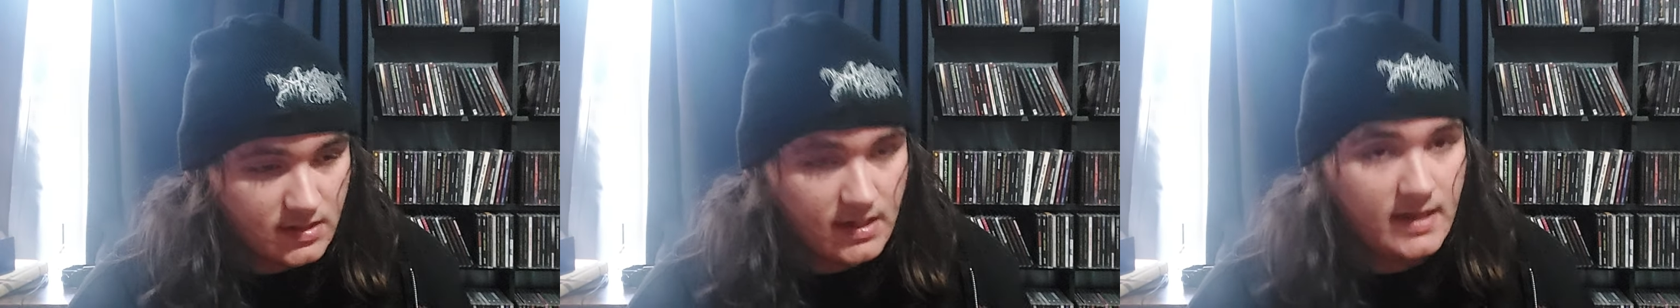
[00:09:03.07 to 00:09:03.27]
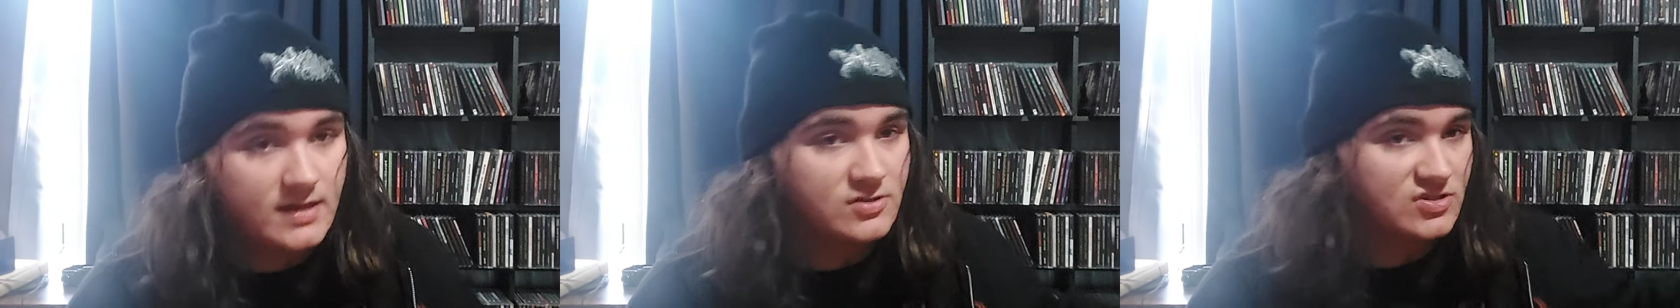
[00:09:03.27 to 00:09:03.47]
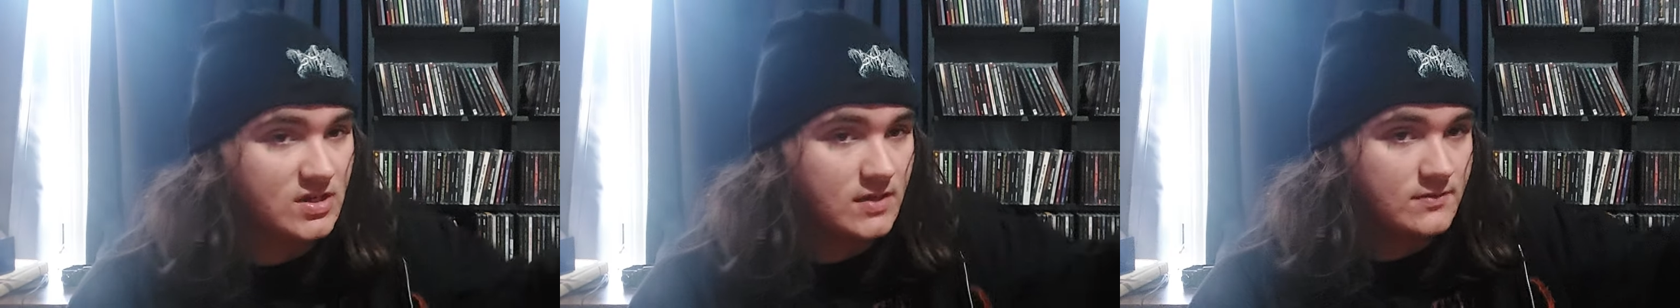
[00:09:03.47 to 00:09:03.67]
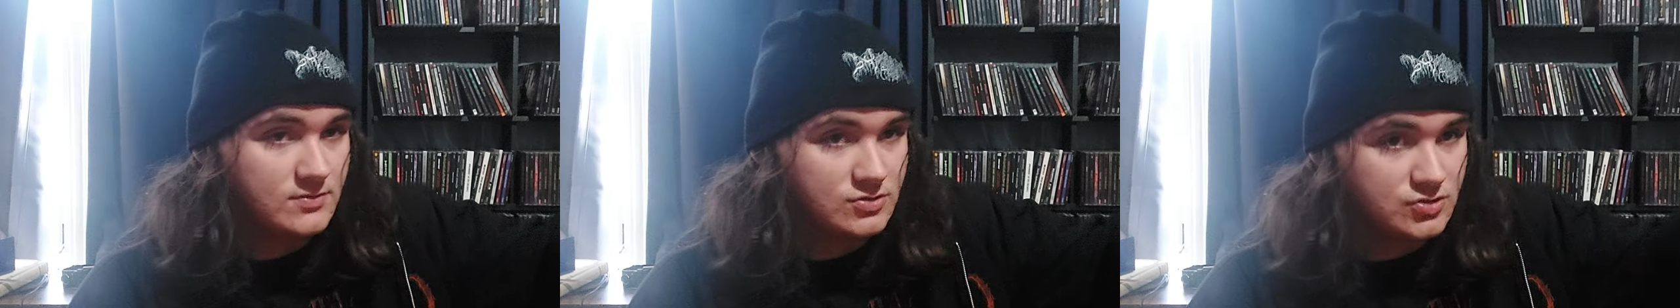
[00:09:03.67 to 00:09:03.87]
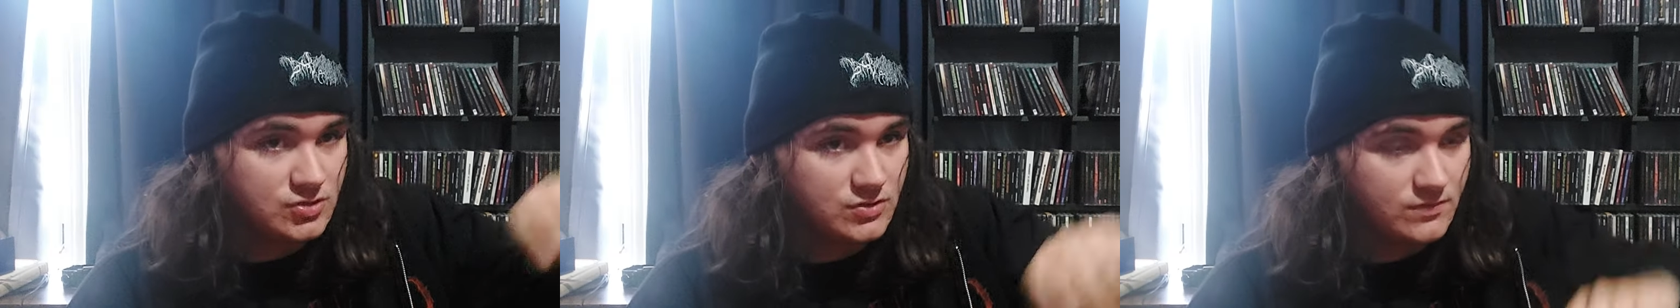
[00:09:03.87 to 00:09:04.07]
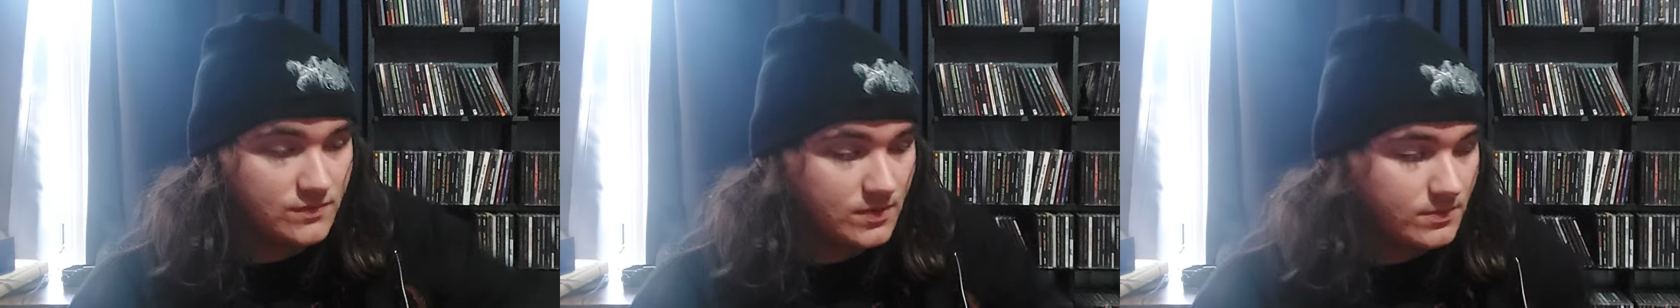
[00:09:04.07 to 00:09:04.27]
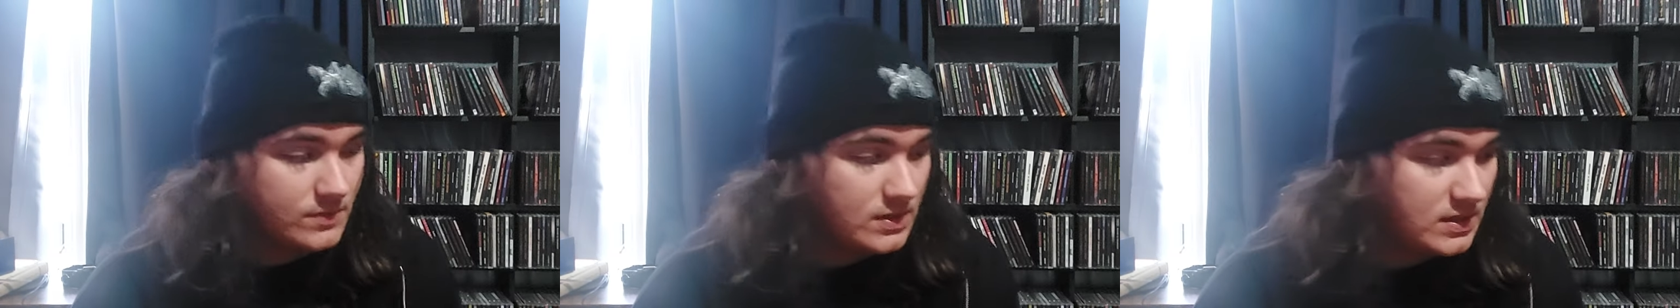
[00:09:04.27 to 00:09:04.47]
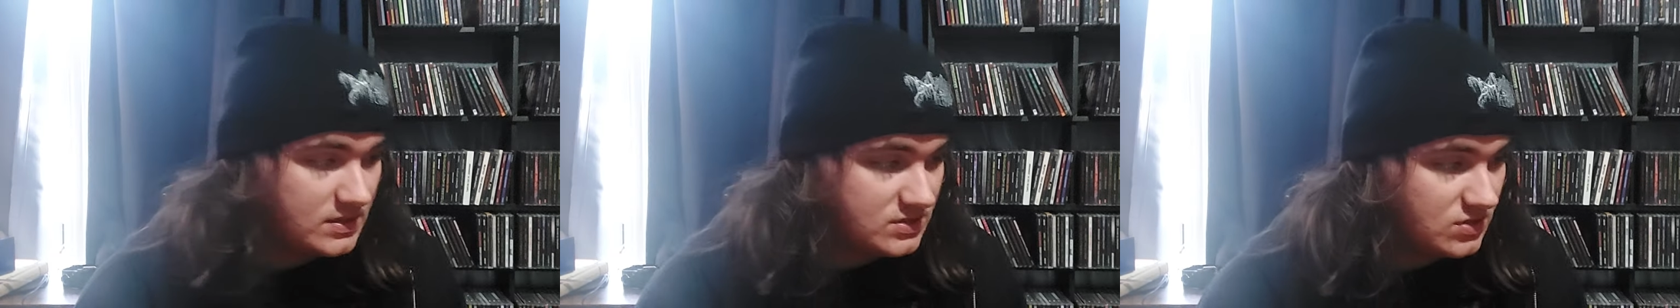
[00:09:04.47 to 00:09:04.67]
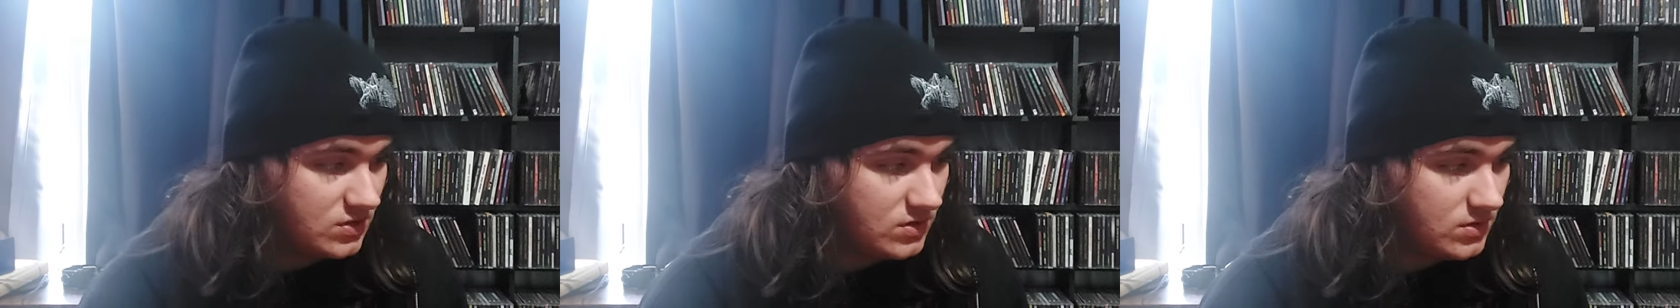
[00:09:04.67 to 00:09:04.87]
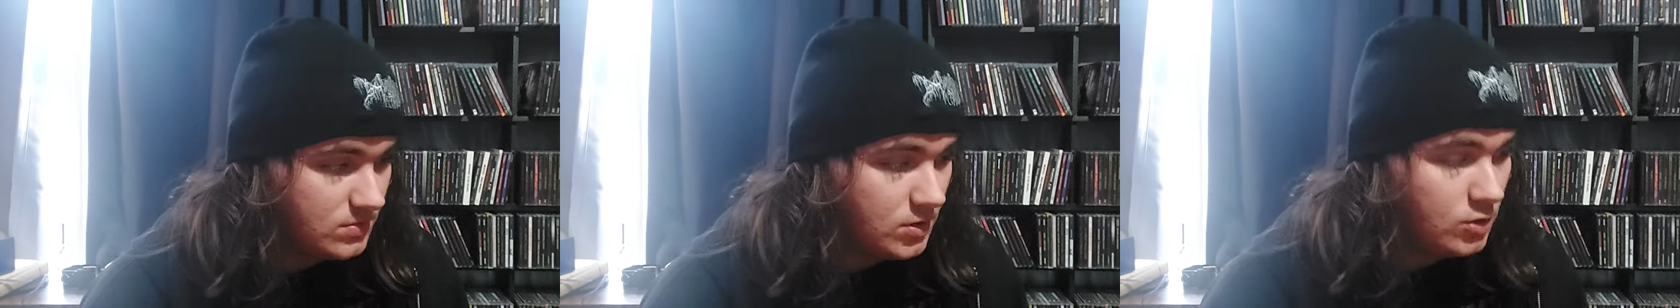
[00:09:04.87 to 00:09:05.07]
And I actually have a shirt from when I
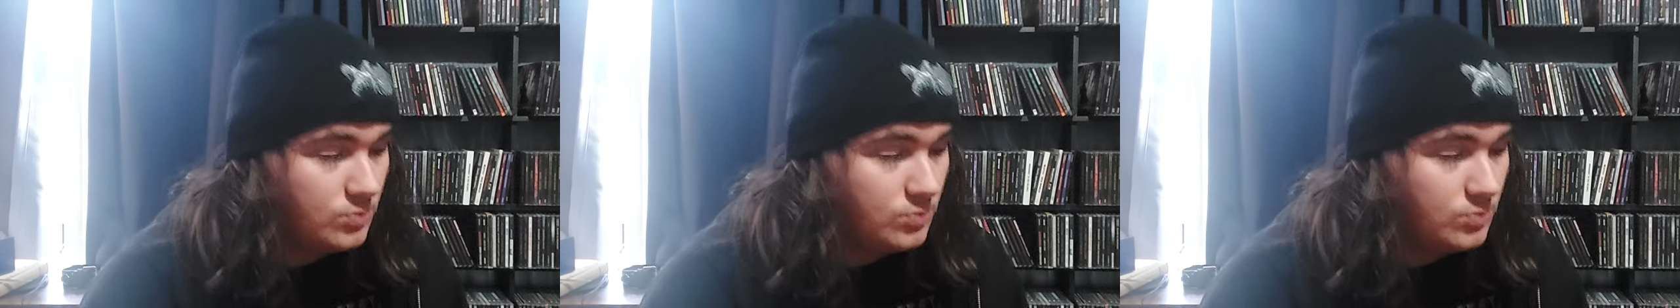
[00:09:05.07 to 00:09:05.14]
saw them